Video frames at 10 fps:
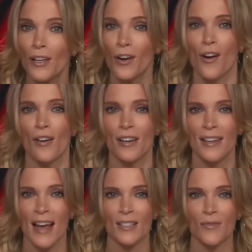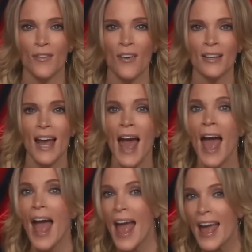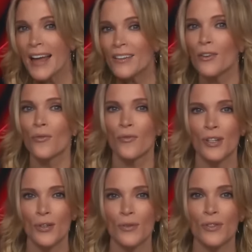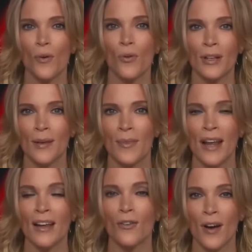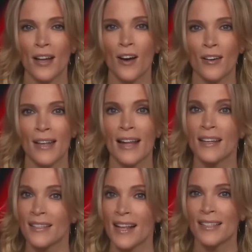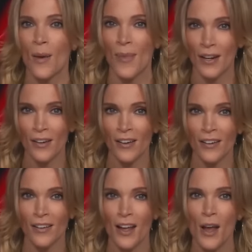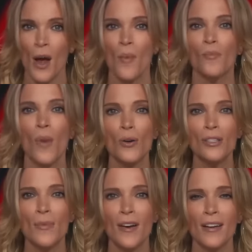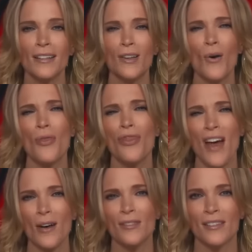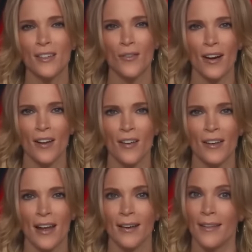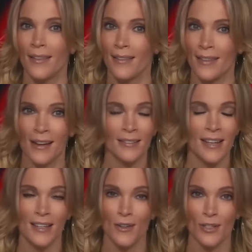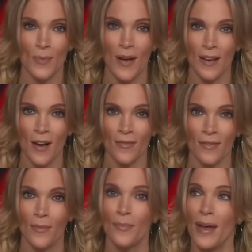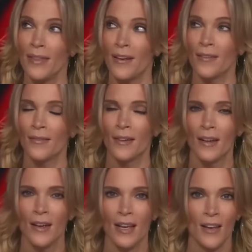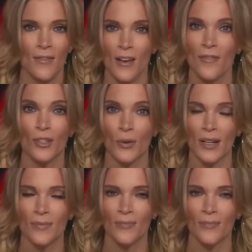your hard-earned tax refund and reduce or eliminate credit card debt. Doesn't that sound better? Most Americans owe thousands in credit card debt. That'll take years to pay off. Been there, if you ever do it.